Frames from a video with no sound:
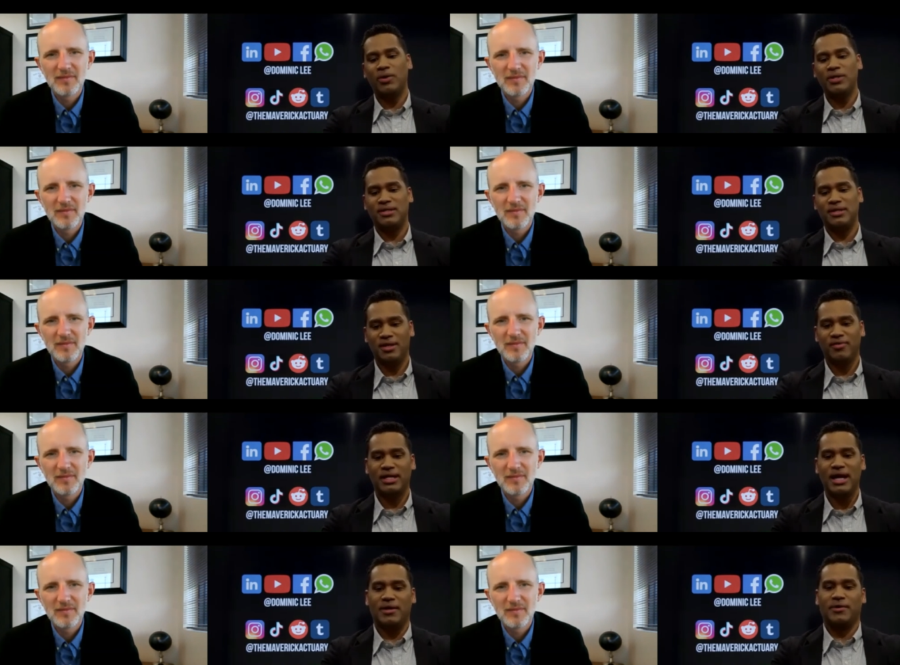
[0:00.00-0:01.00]
Speaker 1: always think
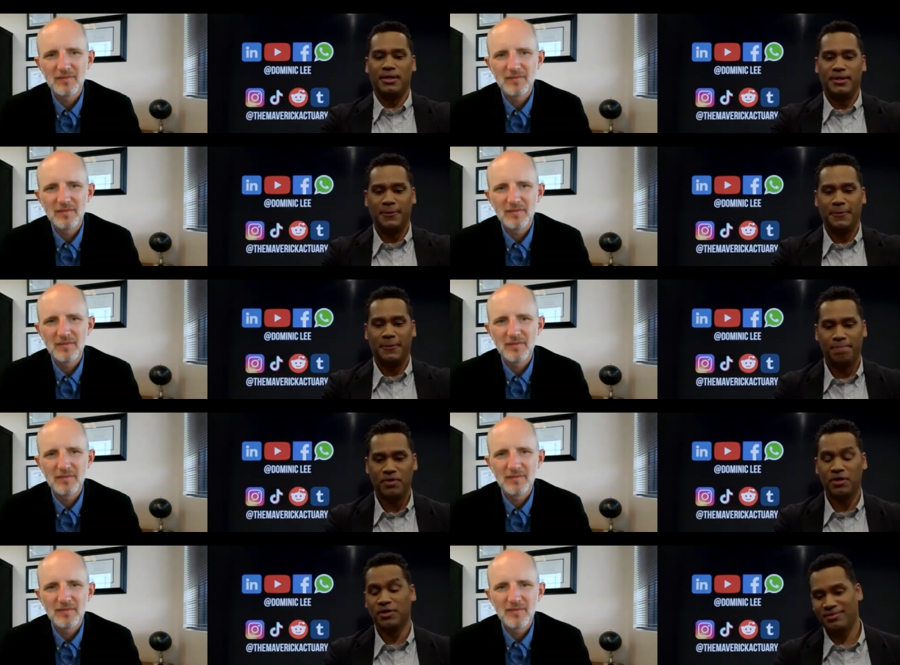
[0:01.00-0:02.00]
of it in that order,
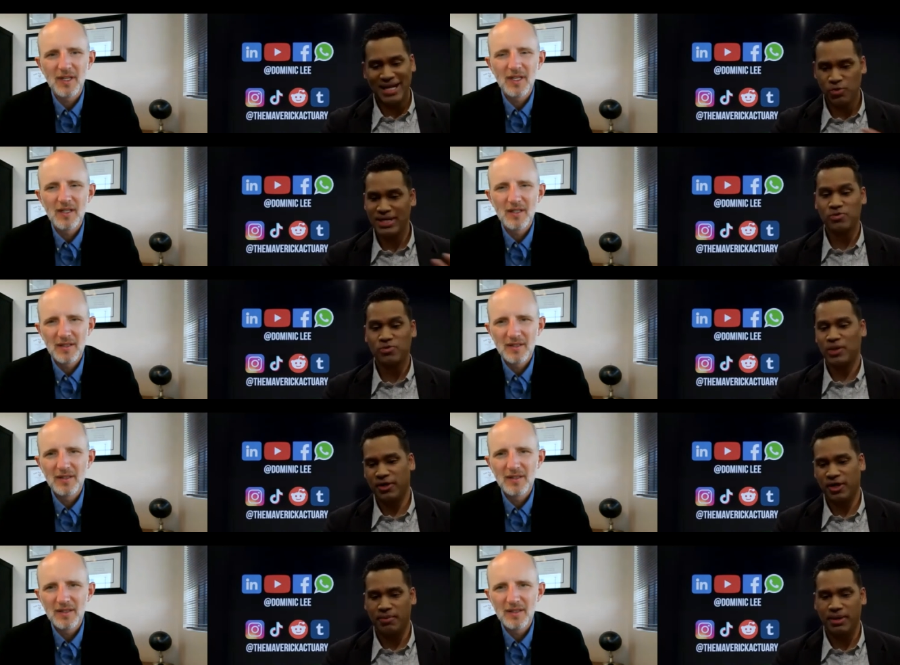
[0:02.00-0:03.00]
or that was that's what I
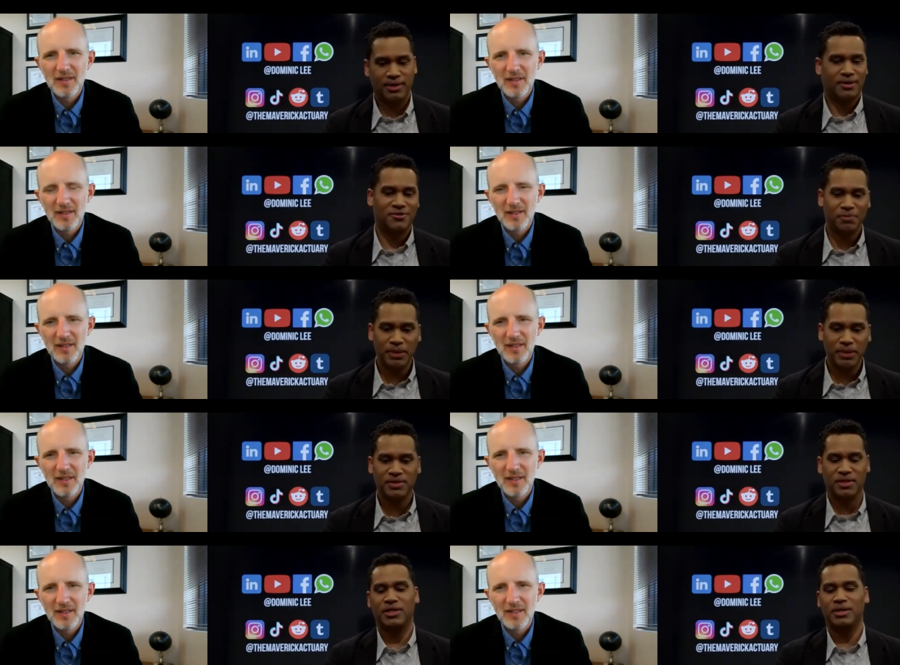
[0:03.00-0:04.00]
was recommending. Some
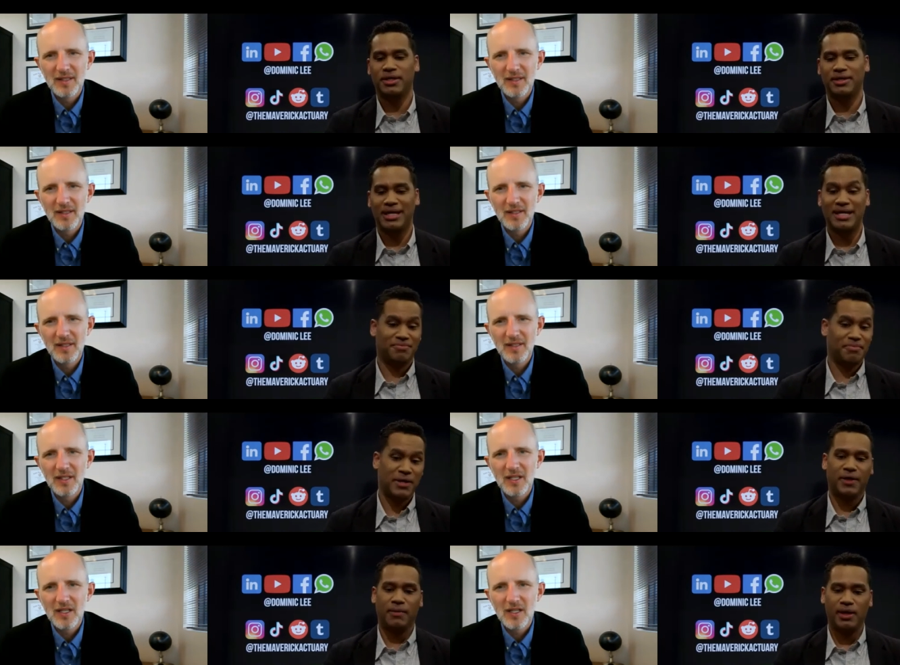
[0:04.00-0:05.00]
people disagree, but that's
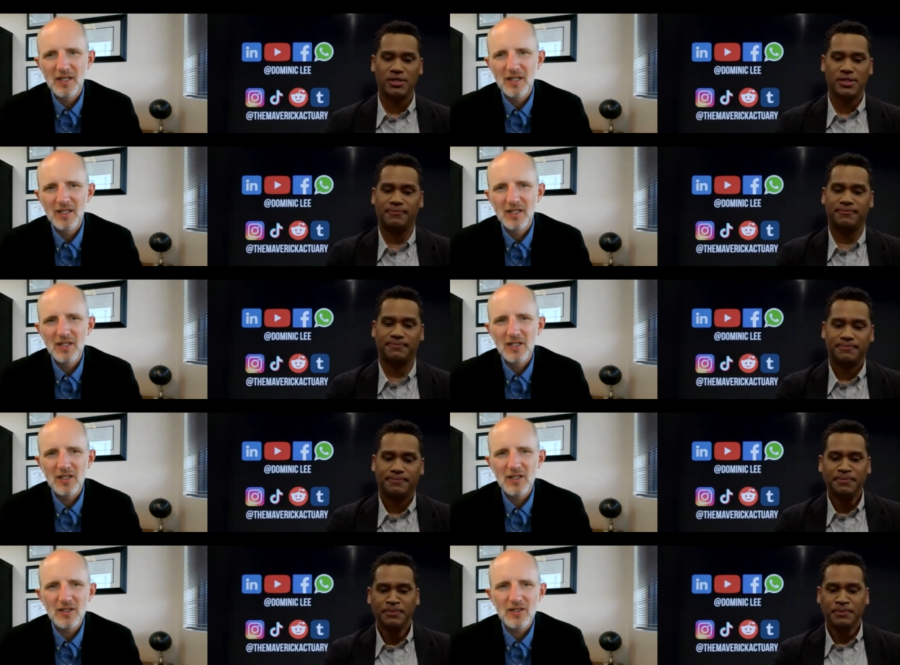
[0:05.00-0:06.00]
my recommendation.
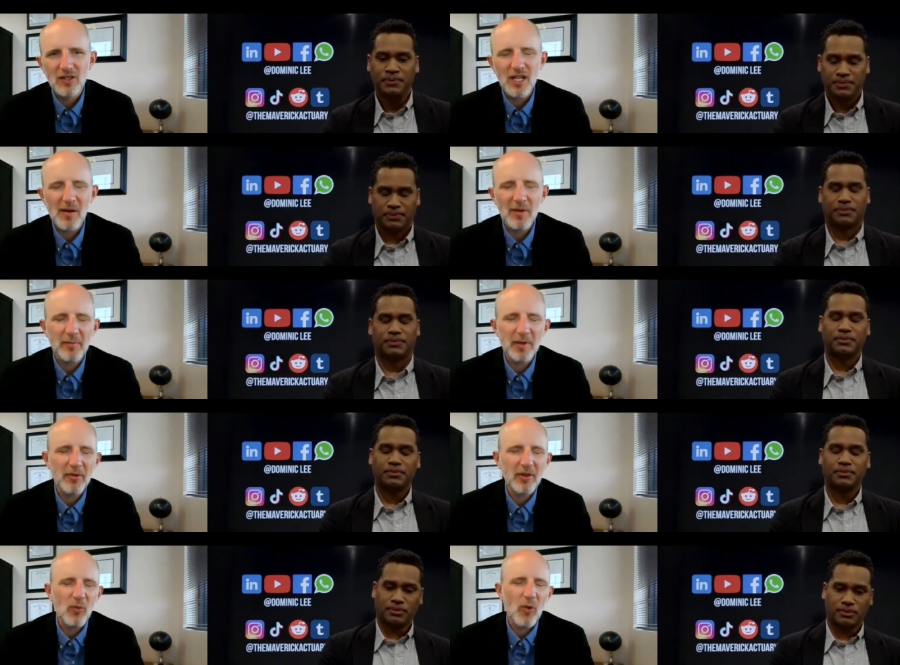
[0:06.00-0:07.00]
Speaker 2: So, Dominic,
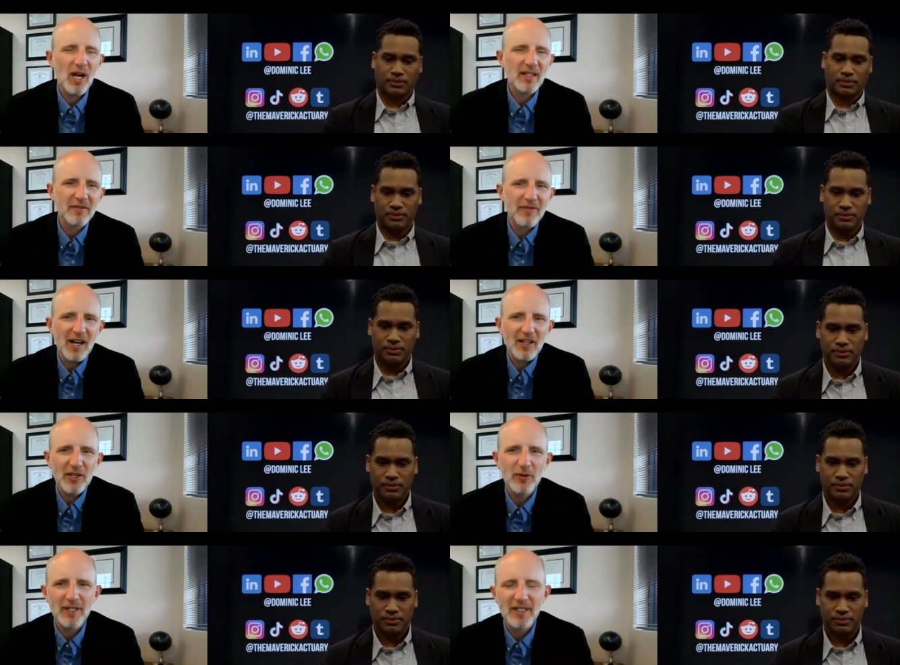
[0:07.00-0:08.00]
people that want to follow
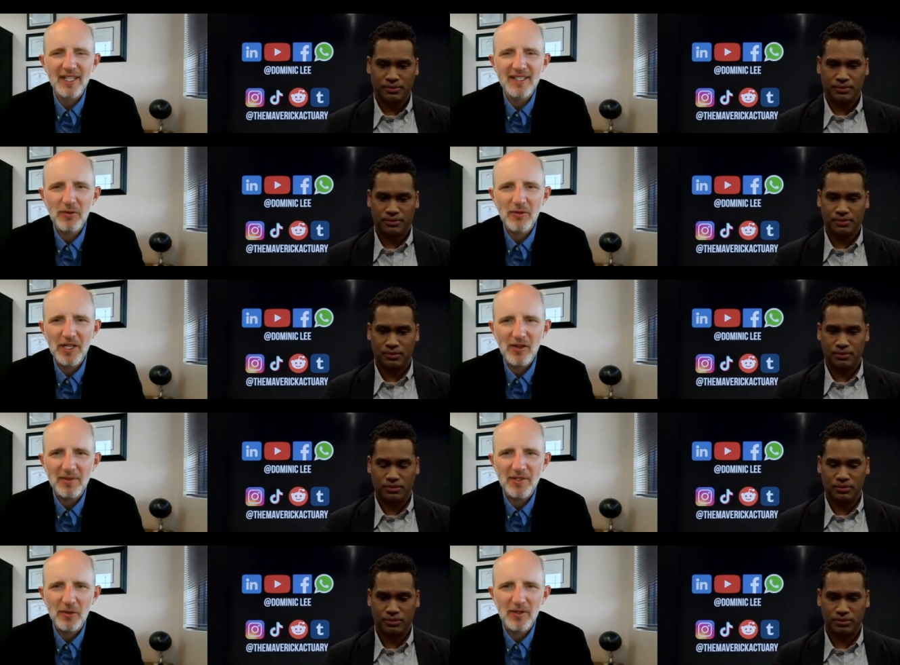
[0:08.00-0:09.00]
you and, and see what you're
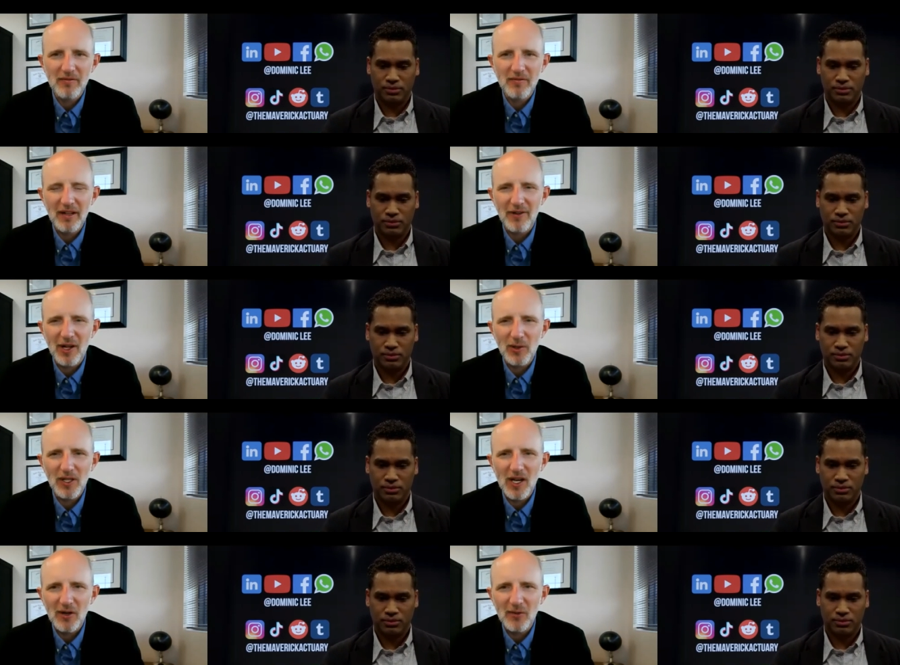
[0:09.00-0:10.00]
up to and, and follow
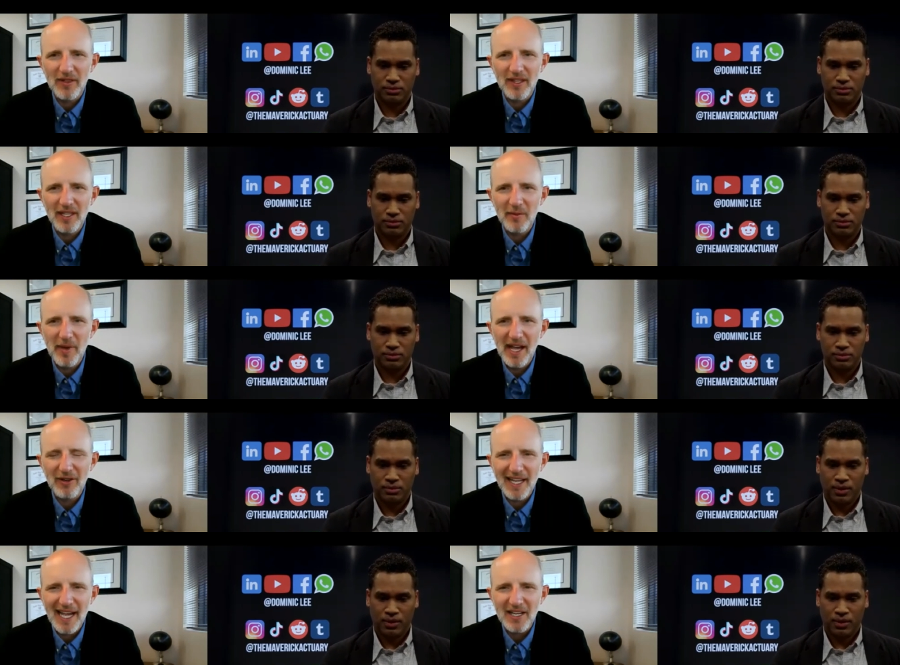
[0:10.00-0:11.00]
along with the uh,
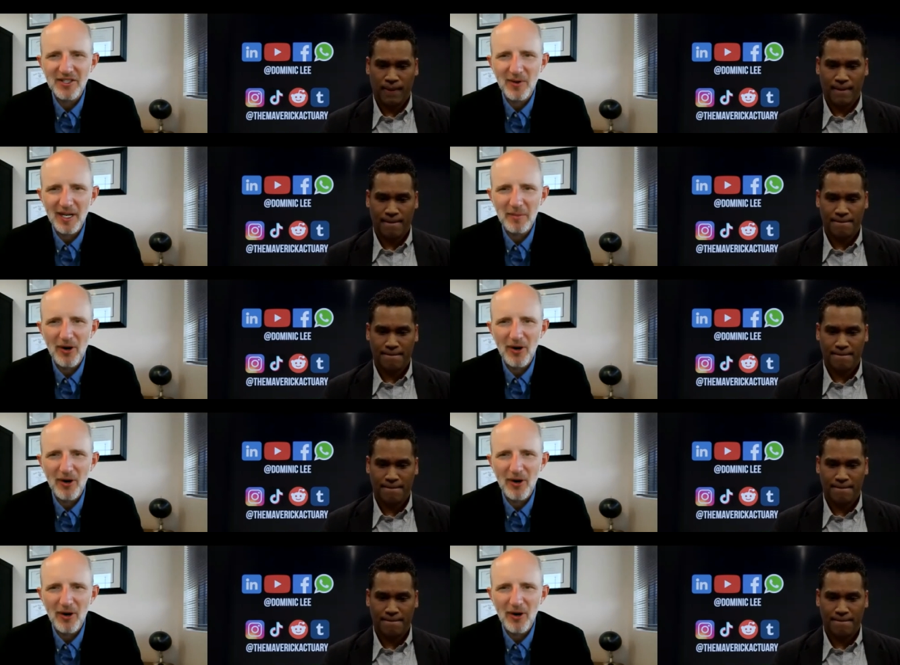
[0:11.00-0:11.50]
Maverick Actuary